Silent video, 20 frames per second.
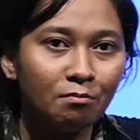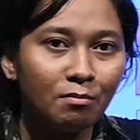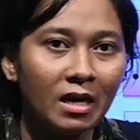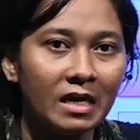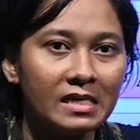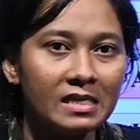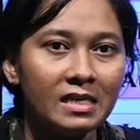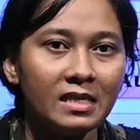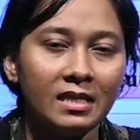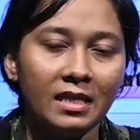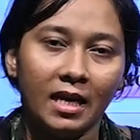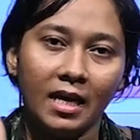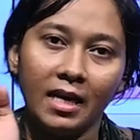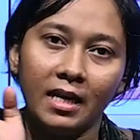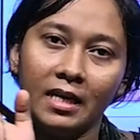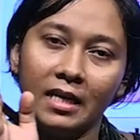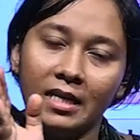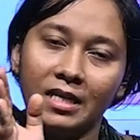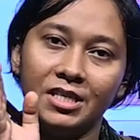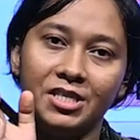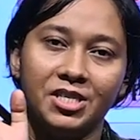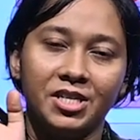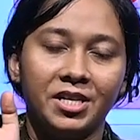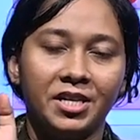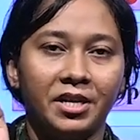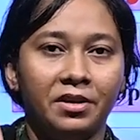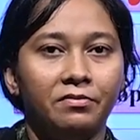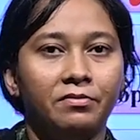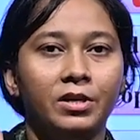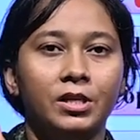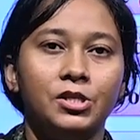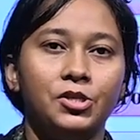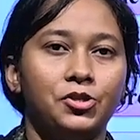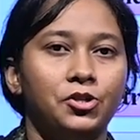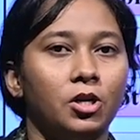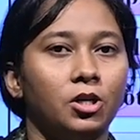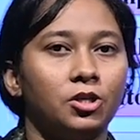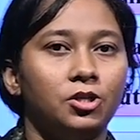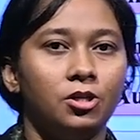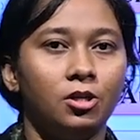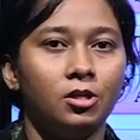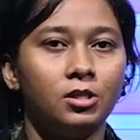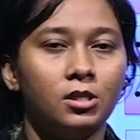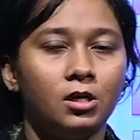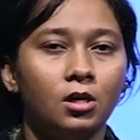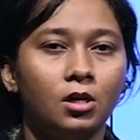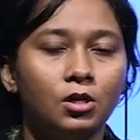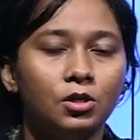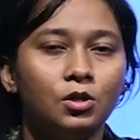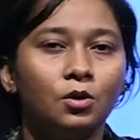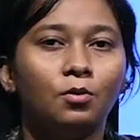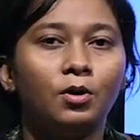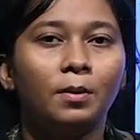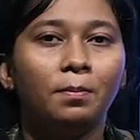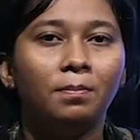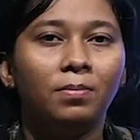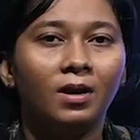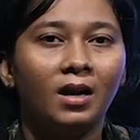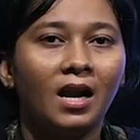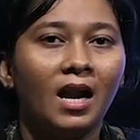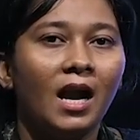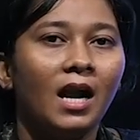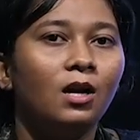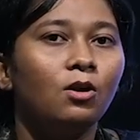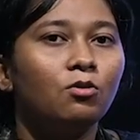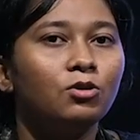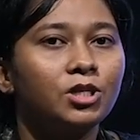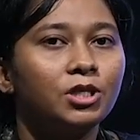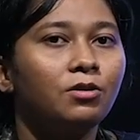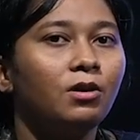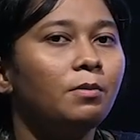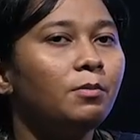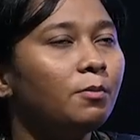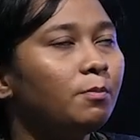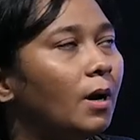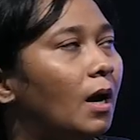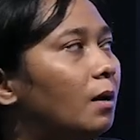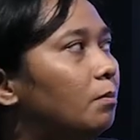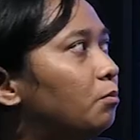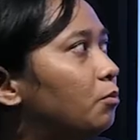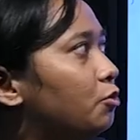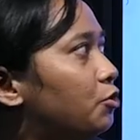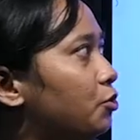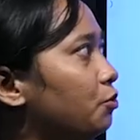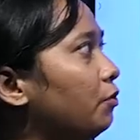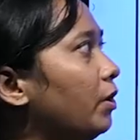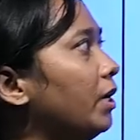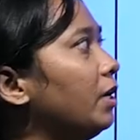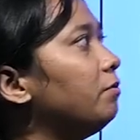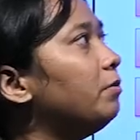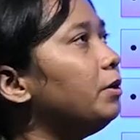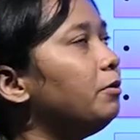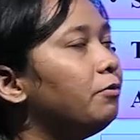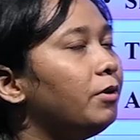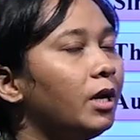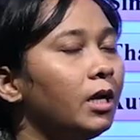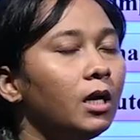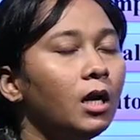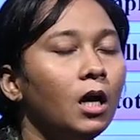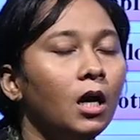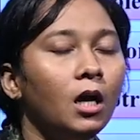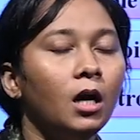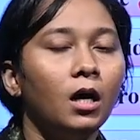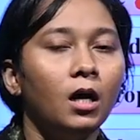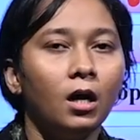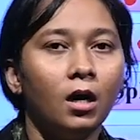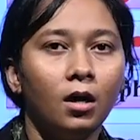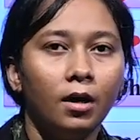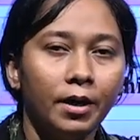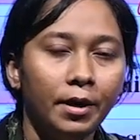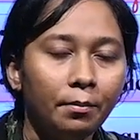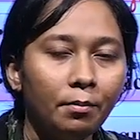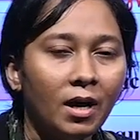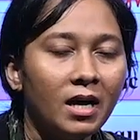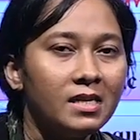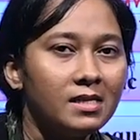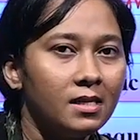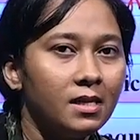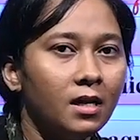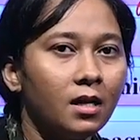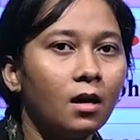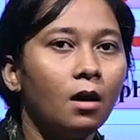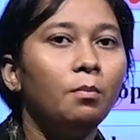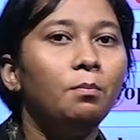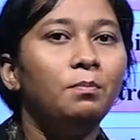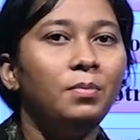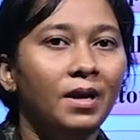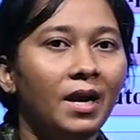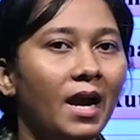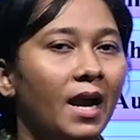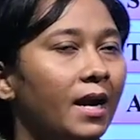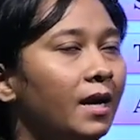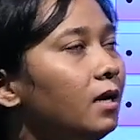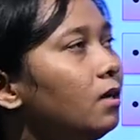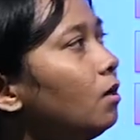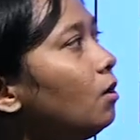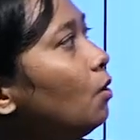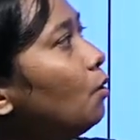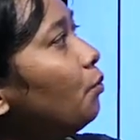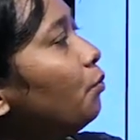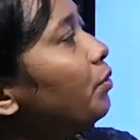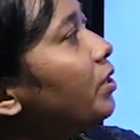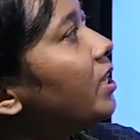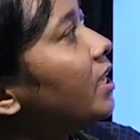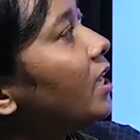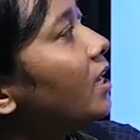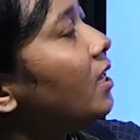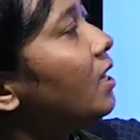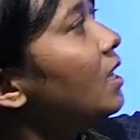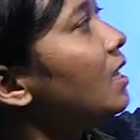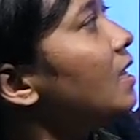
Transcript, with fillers: imagine their each and every structures. So what a plant ko jeta hame bhabuchu, whenever we are imagining a plant, we can